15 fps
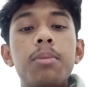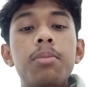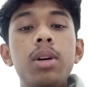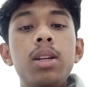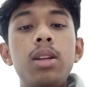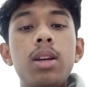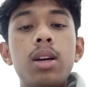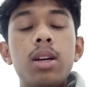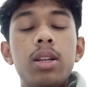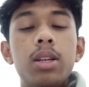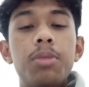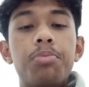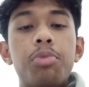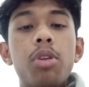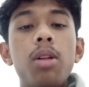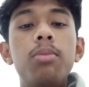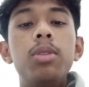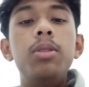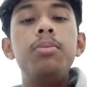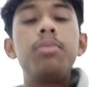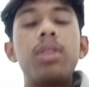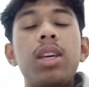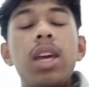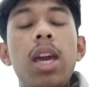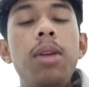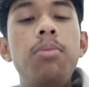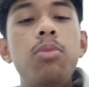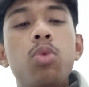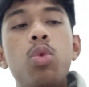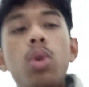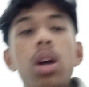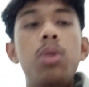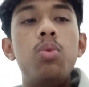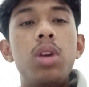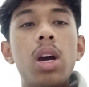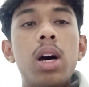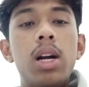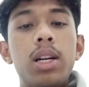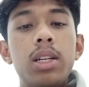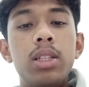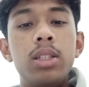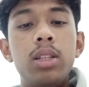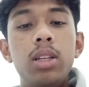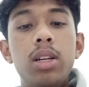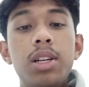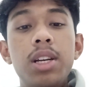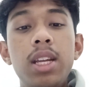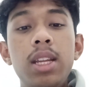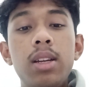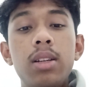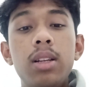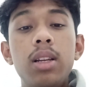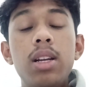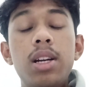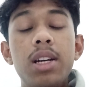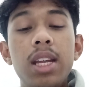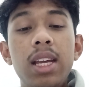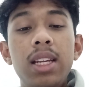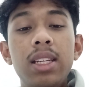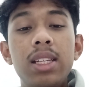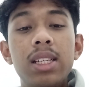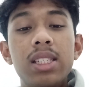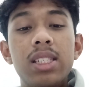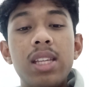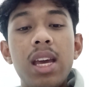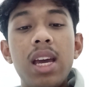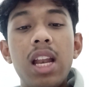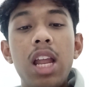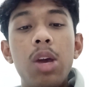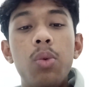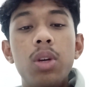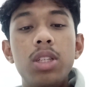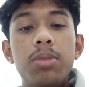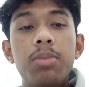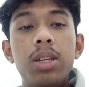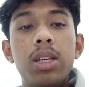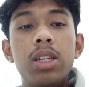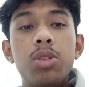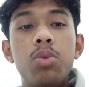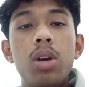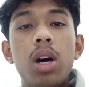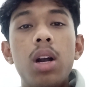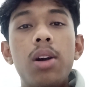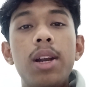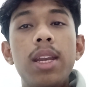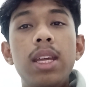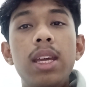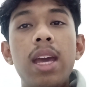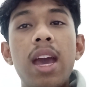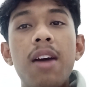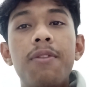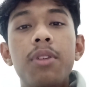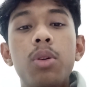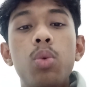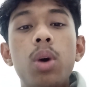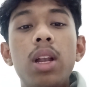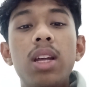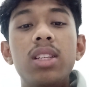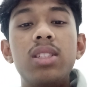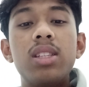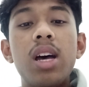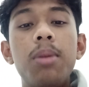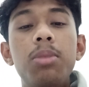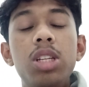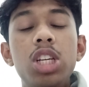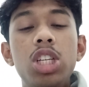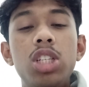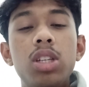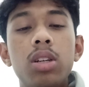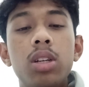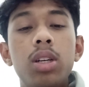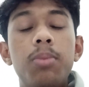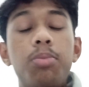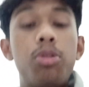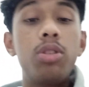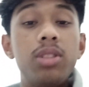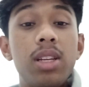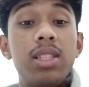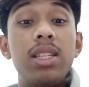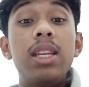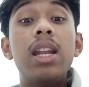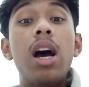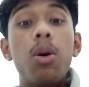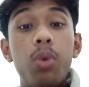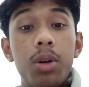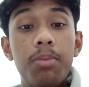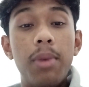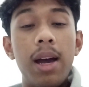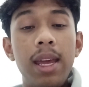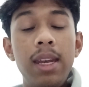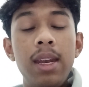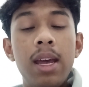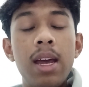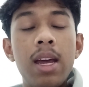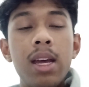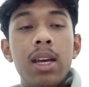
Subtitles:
But the problem came when we are learning the second language, because we already have a well established process in our mind.